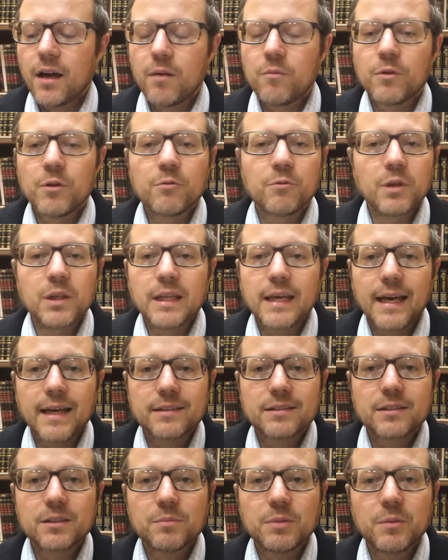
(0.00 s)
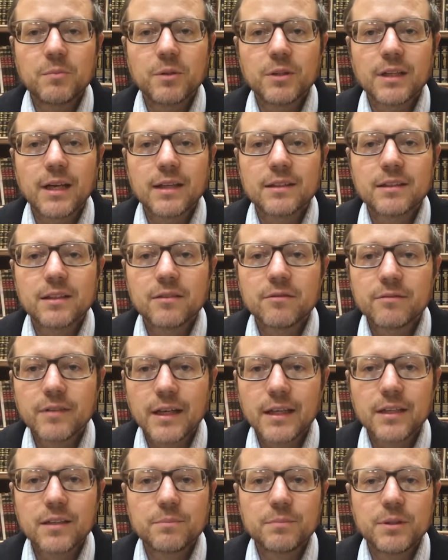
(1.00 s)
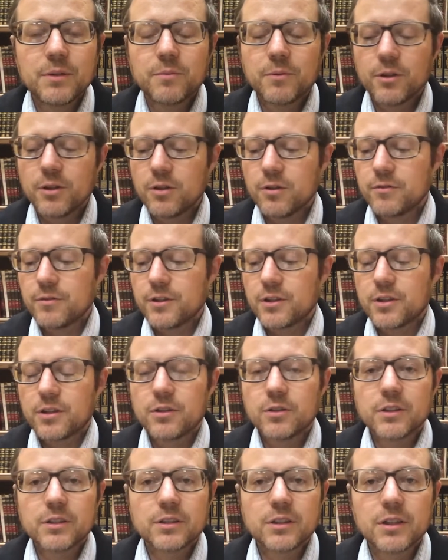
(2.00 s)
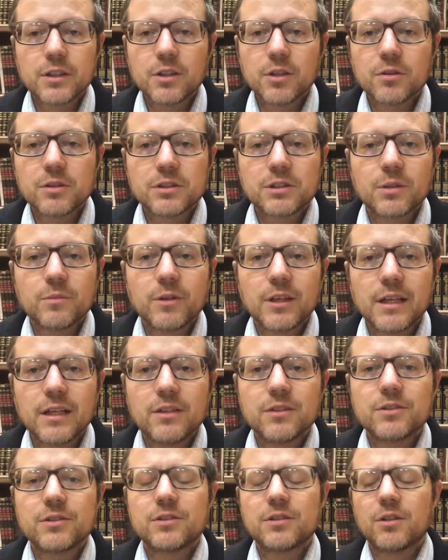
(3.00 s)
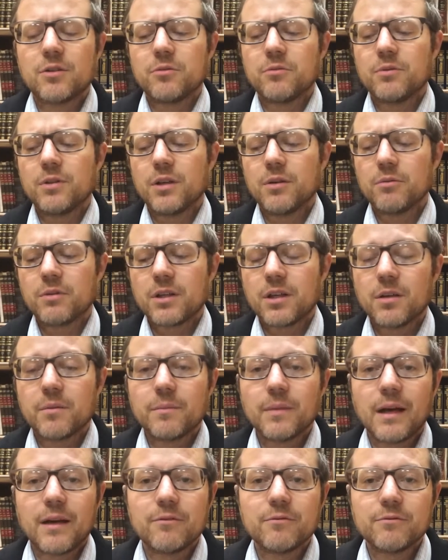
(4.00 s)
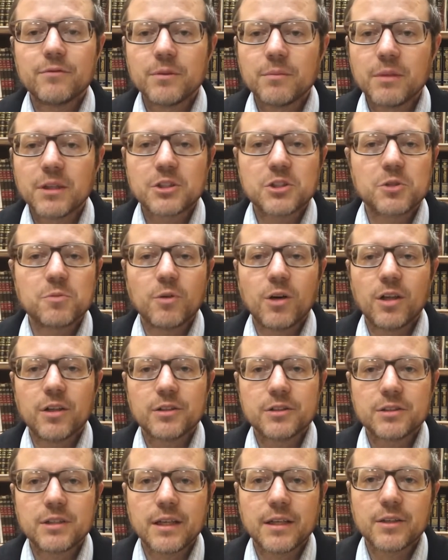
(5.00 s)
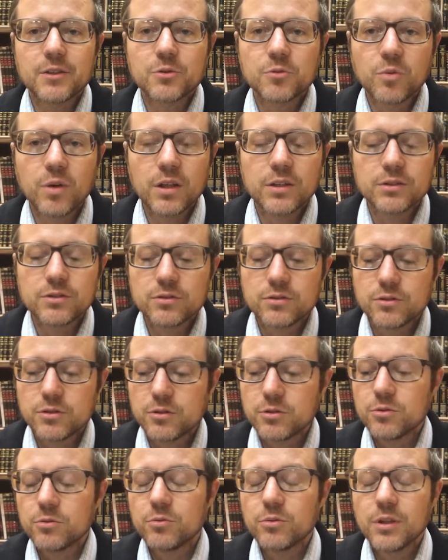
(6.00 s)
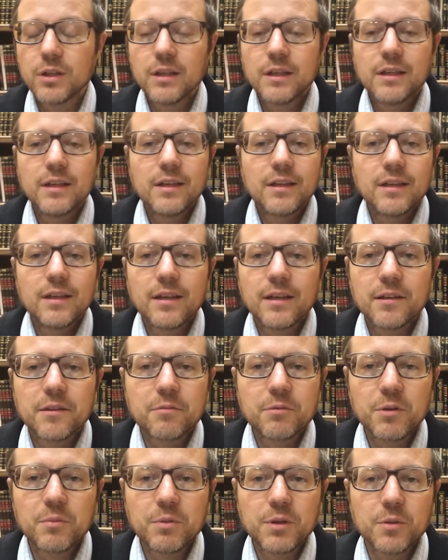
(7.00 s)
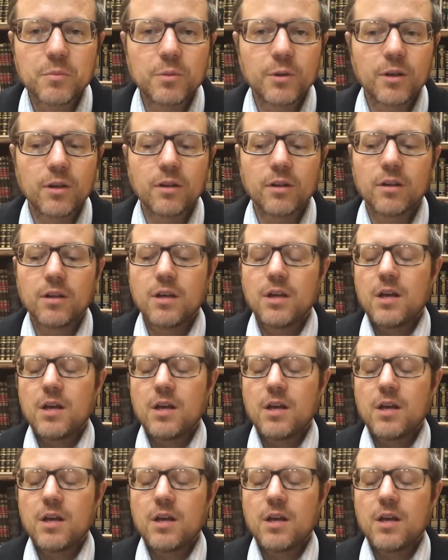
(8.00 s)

We really ask people not to invite people over or go to someone else. So we're going to have much smaller seders, 1, 2, 3 people.